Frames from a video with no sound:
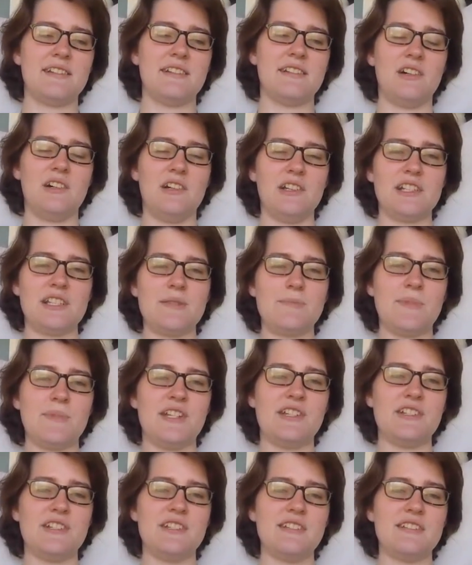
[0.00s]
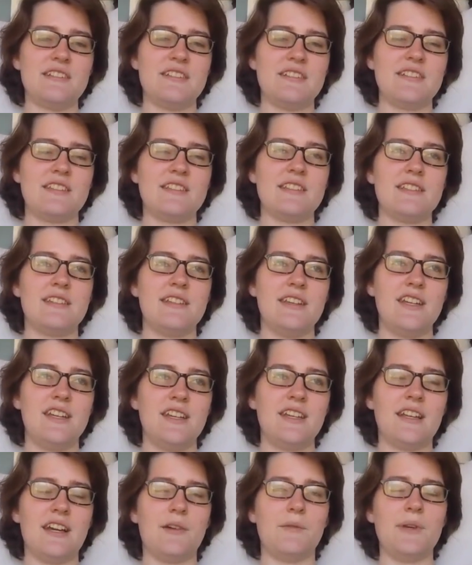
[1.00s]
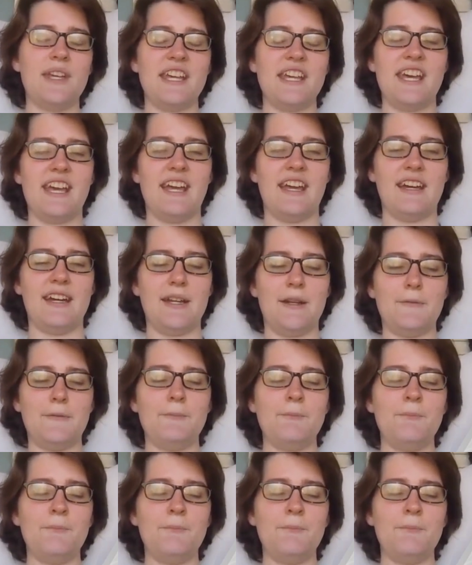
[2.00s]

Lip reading: all the species that we can.